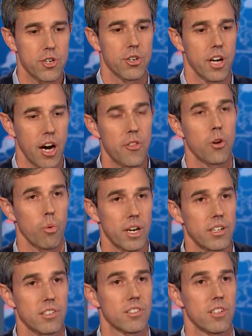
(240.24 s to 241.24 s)
pressured other
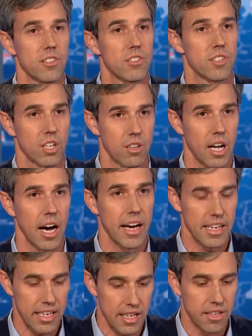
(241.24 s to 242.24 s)
witnesses to
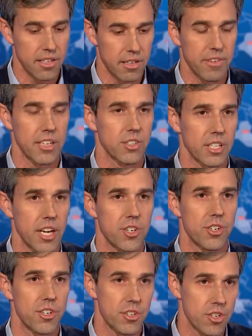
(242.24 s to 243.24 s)
lie in the
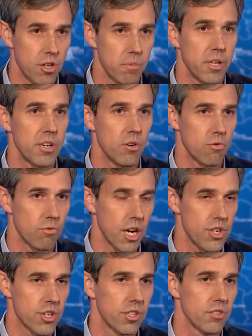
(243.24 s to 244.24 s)
investigation to determine
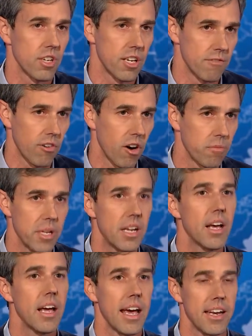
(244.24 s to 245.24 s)
Russia's
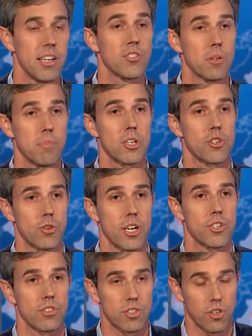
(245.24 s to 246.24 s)
involvement and his
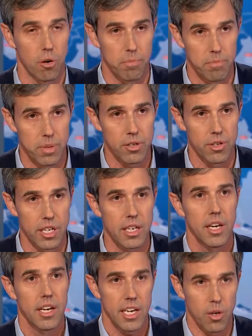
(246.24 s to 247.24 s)
administration's
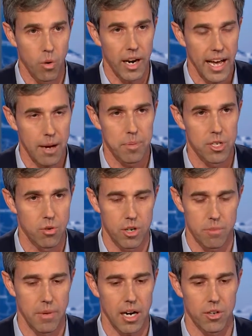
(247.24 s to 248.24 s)
culpability in what happened to
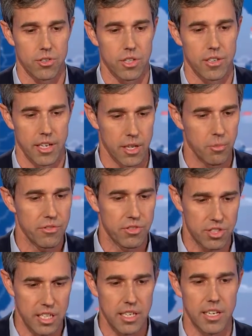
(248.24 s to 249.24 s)
our democracy. And then
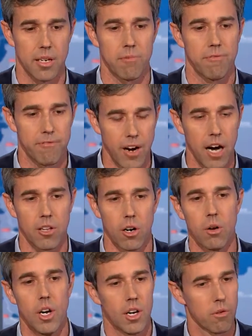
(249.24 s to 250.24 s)
we've seen him
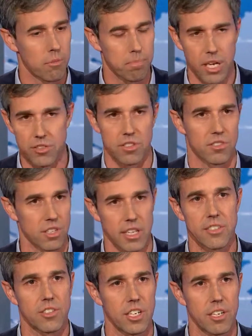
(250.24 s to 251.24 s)
follow with President
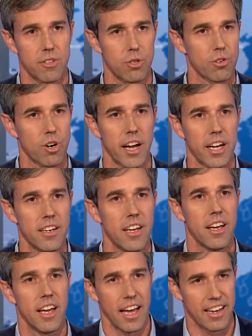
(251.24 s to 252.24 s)
Zelensky of the
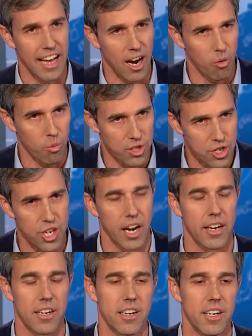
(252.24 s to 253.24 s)
Ukraine and now with
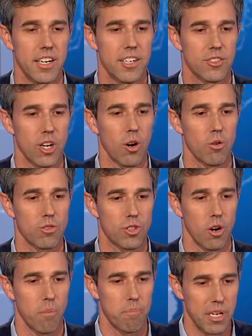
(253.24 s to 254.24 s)
China. So,
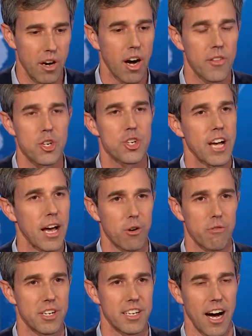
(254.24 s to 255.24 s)
so beyond the
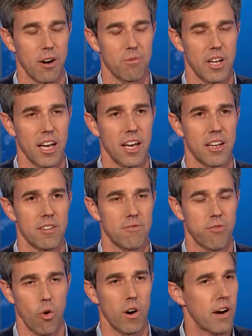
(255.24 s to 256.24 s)
shadow of a doubt,
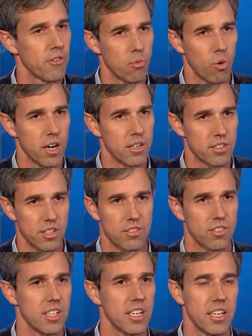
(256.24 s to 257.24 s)
and for everyone
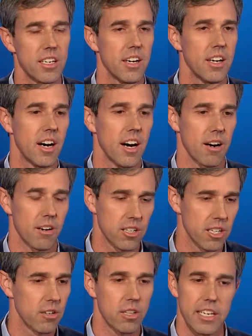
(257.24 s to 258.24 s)
to see uh,
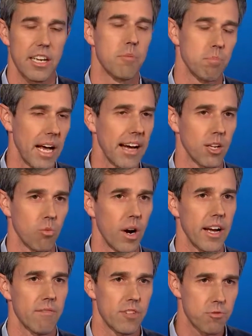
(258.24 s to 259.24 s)
clearly in black and
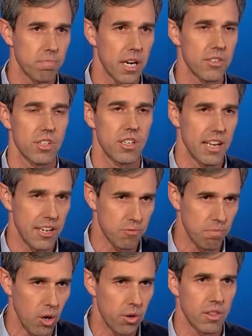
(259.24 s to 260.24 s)
white, this president
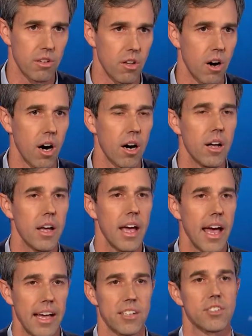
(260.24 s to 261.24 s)
has broken the law
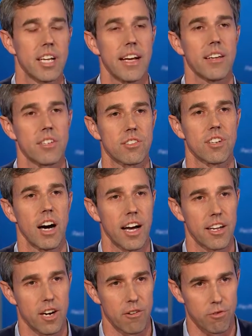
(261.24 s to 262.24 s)
and has taken the
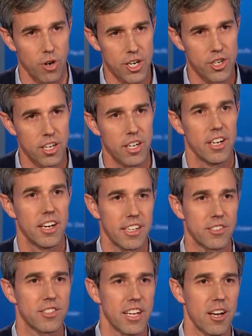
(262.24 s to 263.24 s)
side of Russia
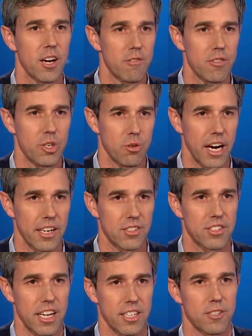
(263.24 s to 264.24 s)
instead of the United but
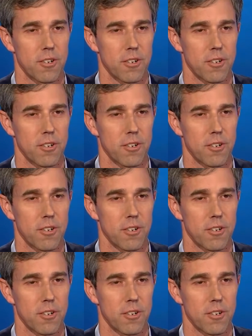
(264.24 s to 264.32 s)
States. But are